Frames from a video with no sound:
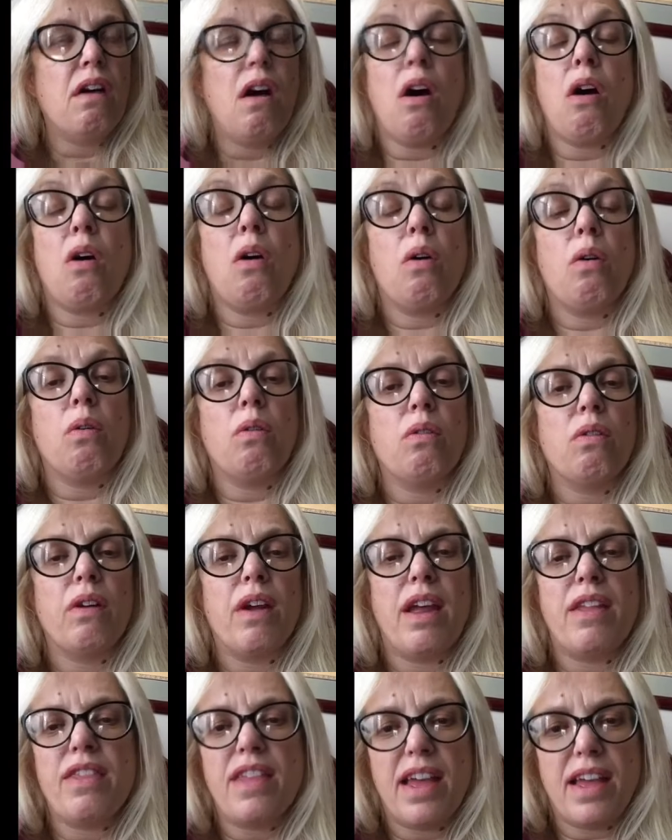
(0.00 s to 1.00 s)
Oh,
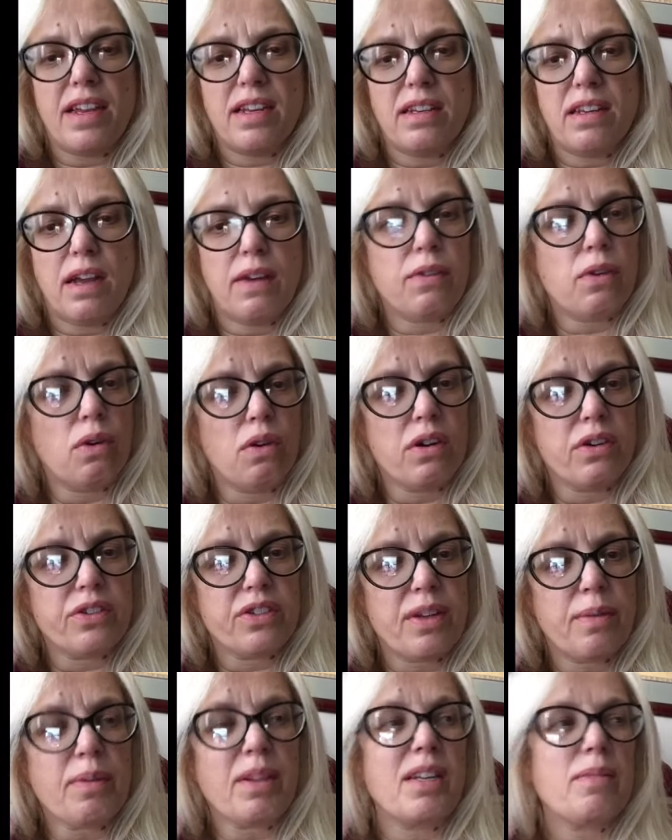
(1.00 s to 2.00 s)
and then, of
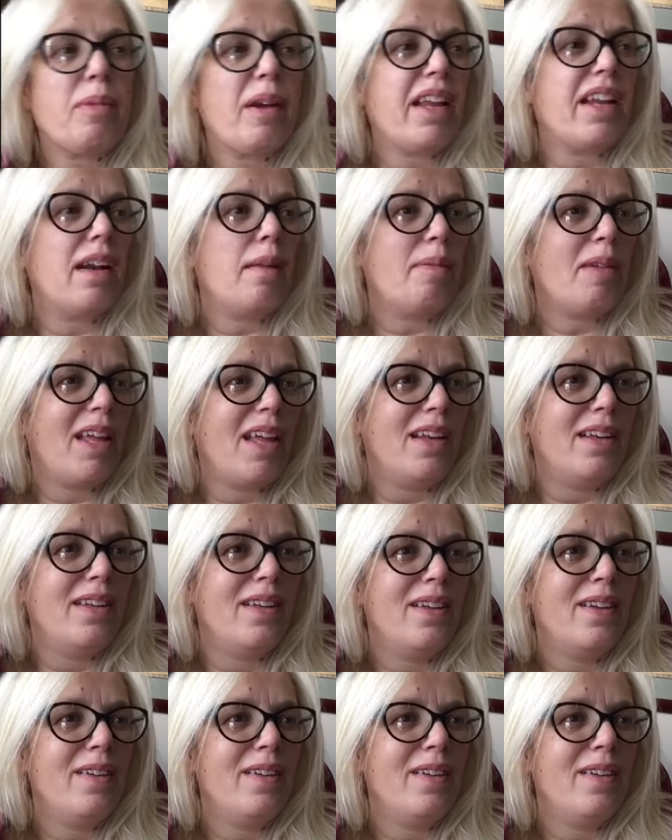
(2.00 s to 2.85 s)
course, I'm going to bring it up again.